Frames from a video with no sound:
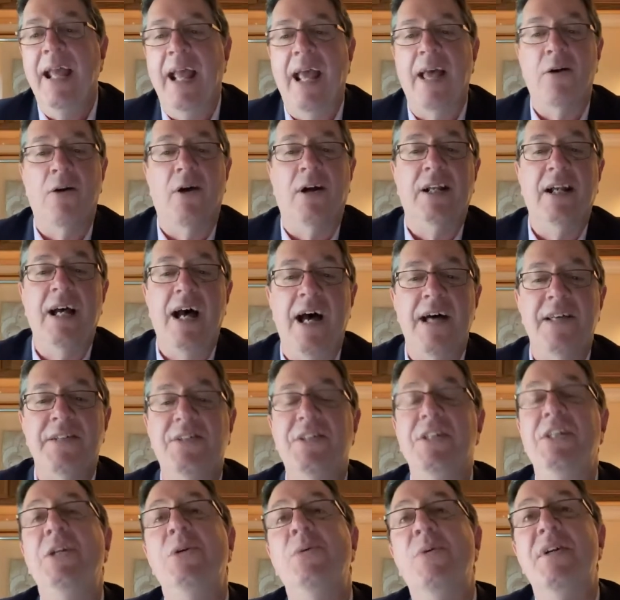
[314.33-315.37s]
and our
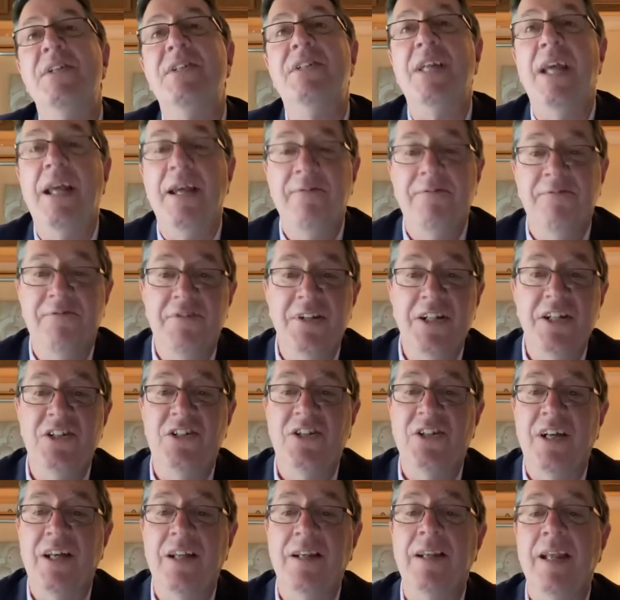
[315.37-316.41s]
Casa USA
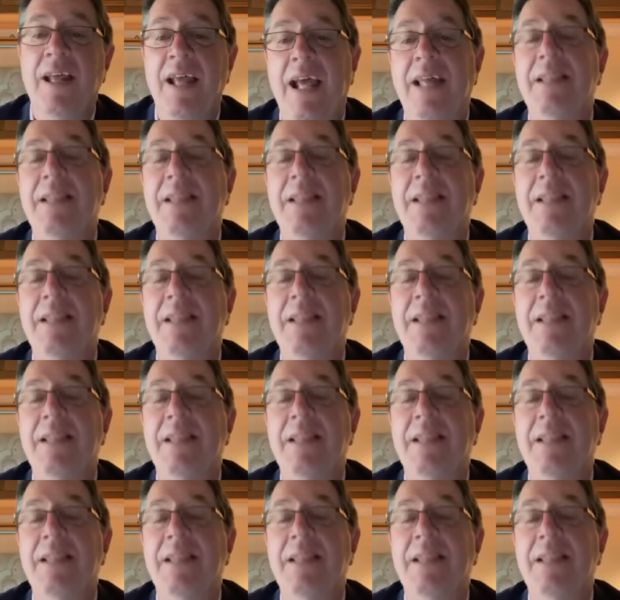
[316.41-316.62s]
vision